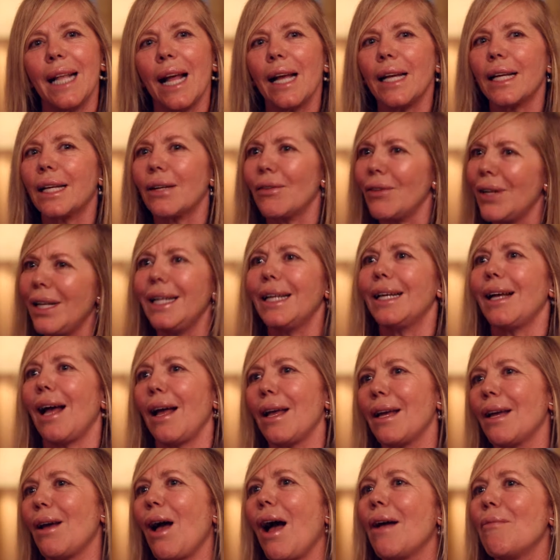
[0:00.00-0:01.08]
like really,
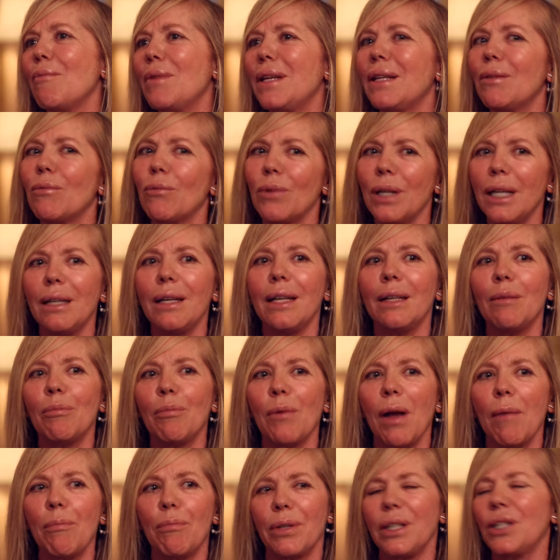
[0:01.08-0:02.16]
I, I mean, we
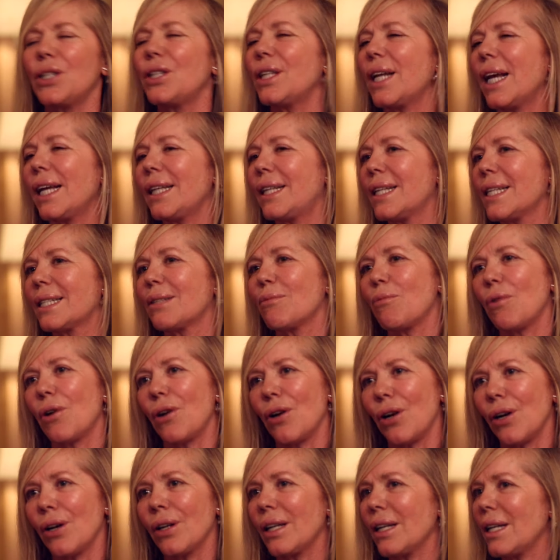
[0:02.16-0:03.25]
appreciate his
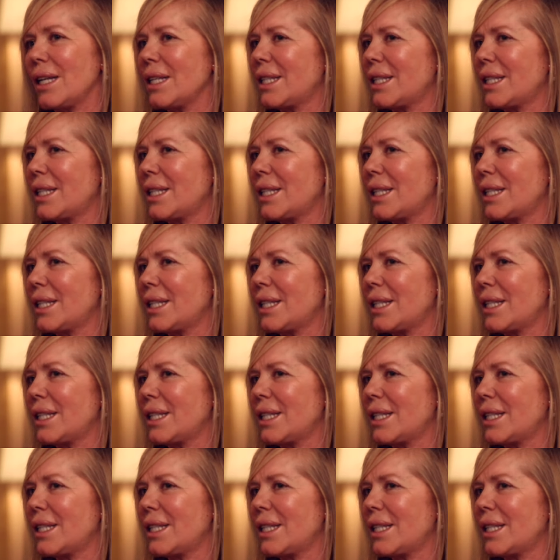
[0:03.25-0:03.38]
work.